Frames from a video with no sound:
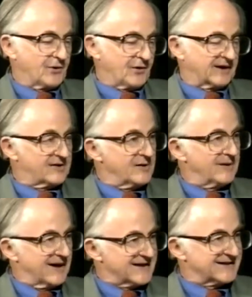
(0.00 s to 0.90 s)
you're
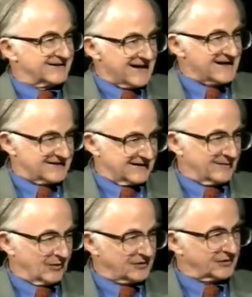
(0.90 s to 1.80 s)
accumulating data
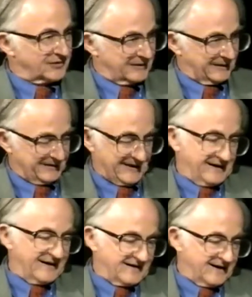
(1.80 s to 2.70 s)
and what you're doing with it.
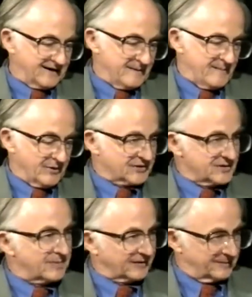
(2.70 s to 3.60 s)
And let me put
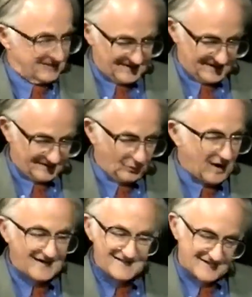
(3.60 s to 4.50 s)
two possibilities.
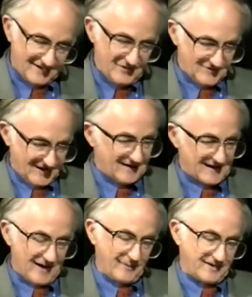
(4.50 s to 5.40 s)
One is that you
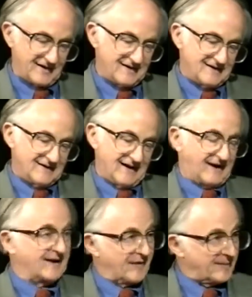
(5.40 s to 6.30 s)
start out with a
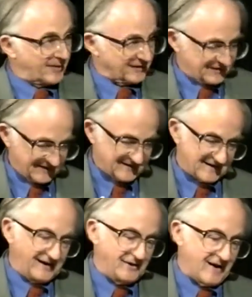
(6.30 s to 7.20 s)
kind of
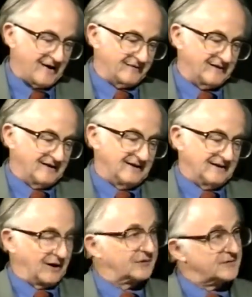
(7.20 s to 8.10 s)
hypothesis, and you have
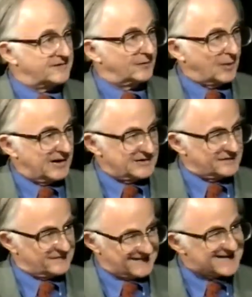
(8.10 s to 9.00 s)
lots of different
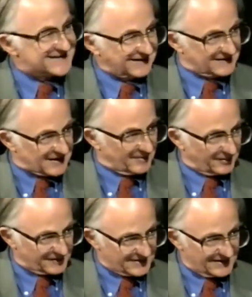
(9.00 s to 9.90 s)
ways of testing this
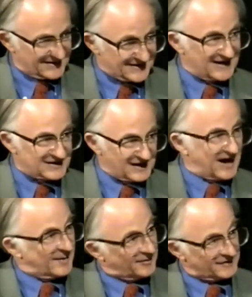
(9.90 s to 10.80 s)
hypothesis, essentially
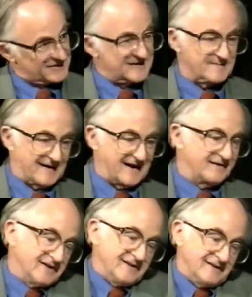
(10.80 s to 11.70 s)
a hypothesis
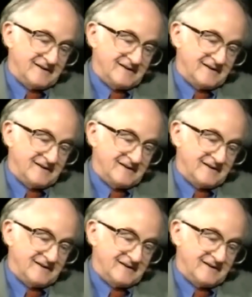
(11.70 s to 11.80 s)
about